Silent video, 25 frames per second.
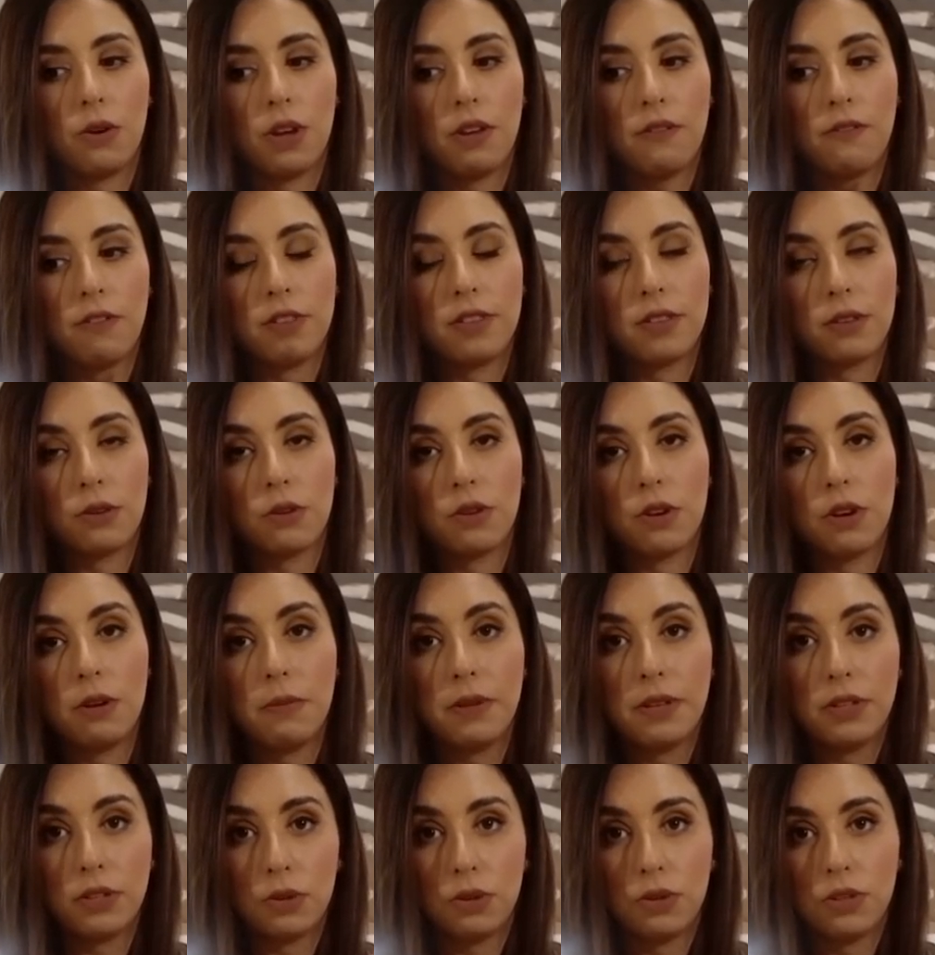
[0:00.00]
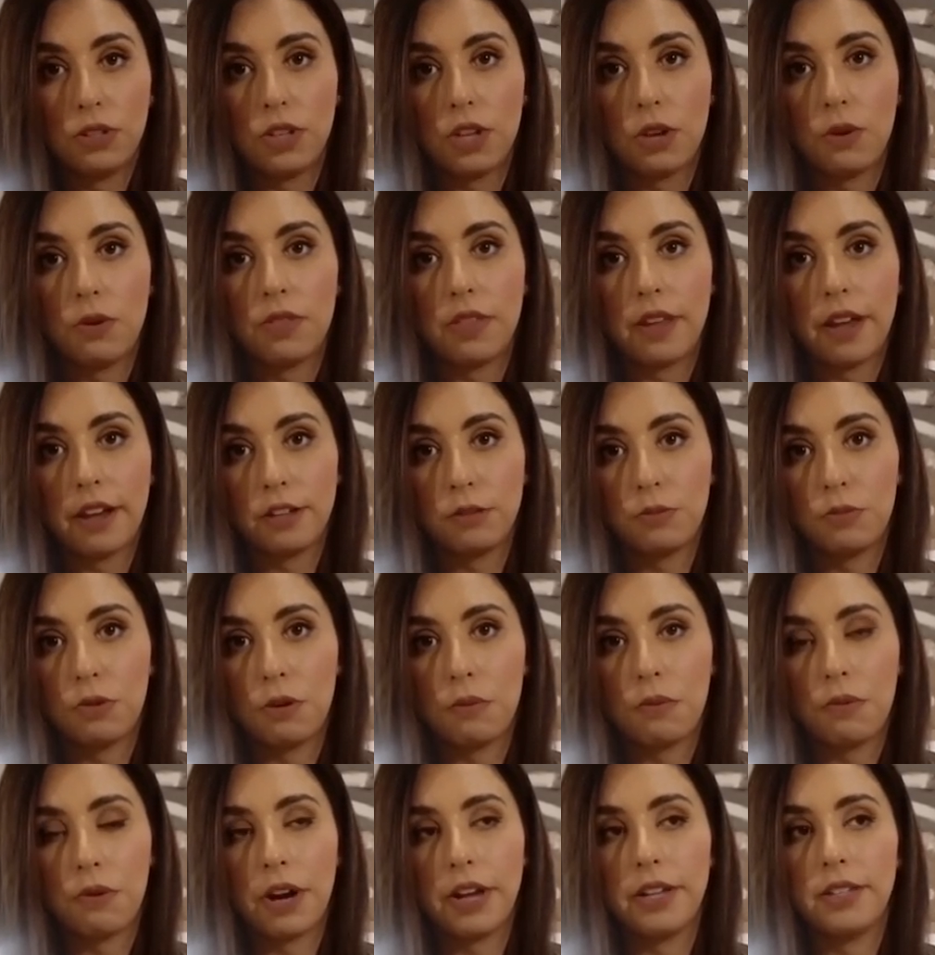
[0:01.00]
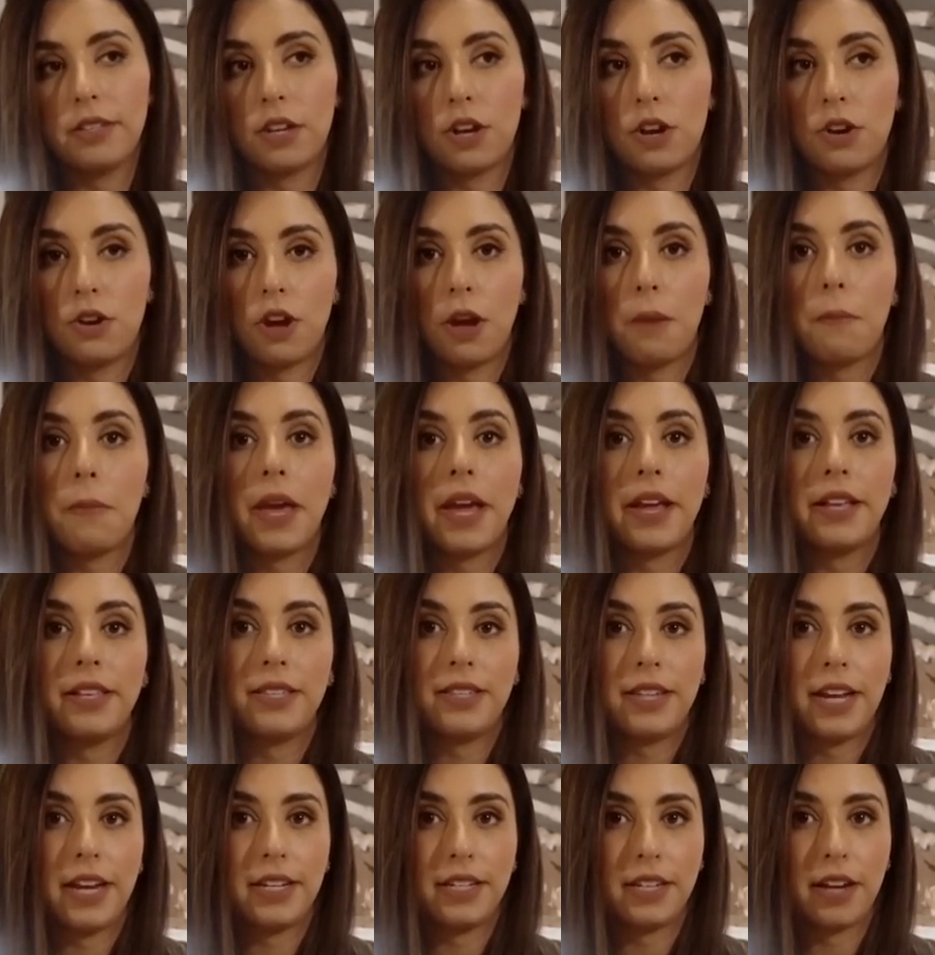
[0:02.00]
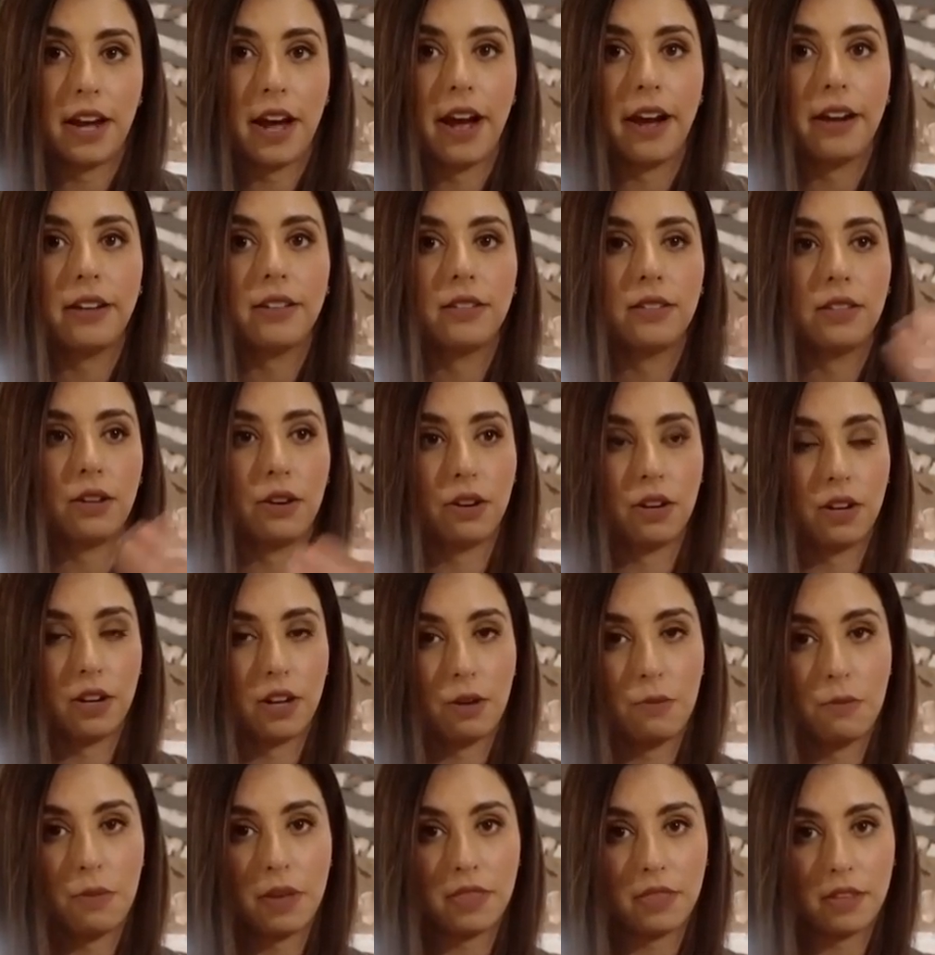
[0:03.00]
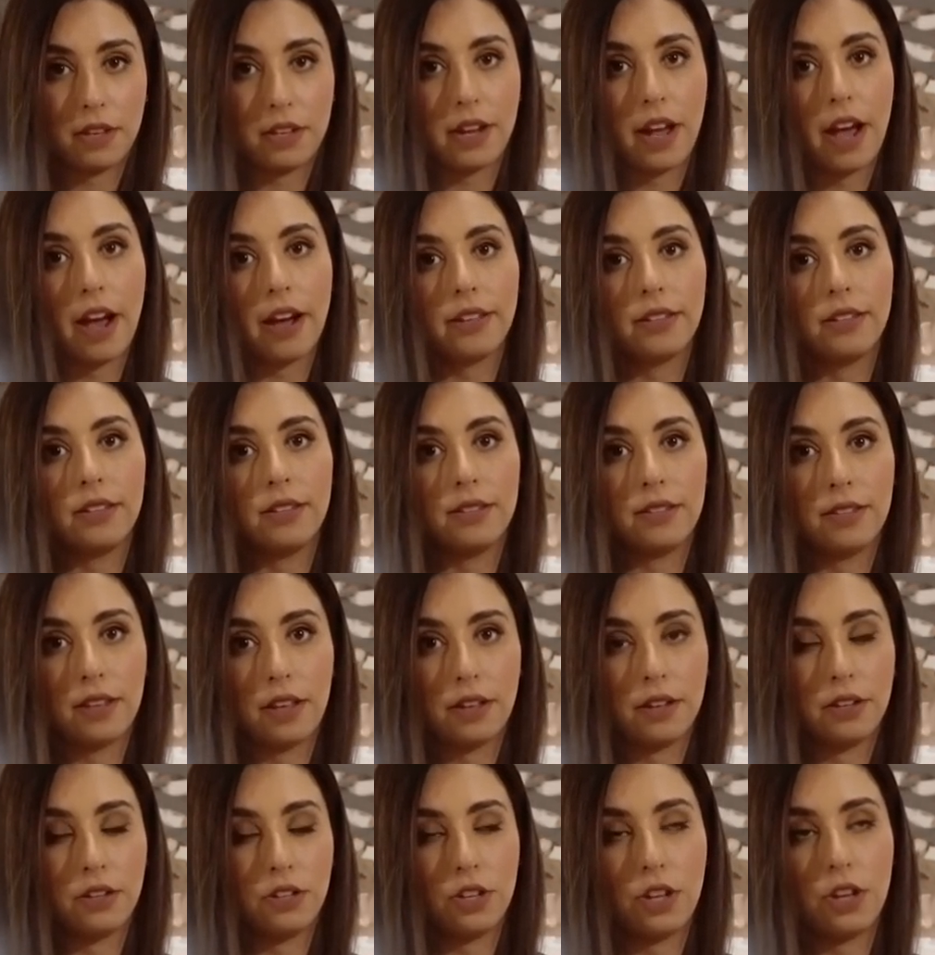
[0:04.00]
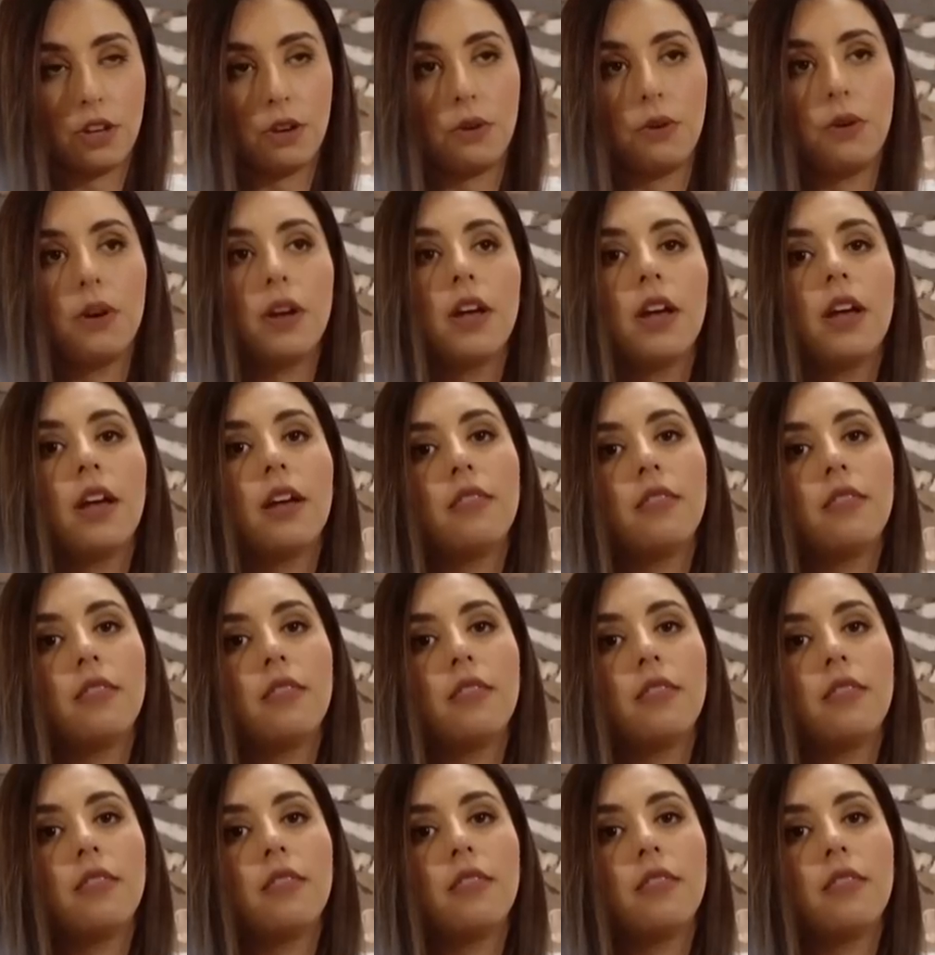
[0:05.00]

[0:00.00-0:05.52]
if it's going to be sold to you at the export price, like you're not paying state tax, they're going to omit the tax and sell it to you,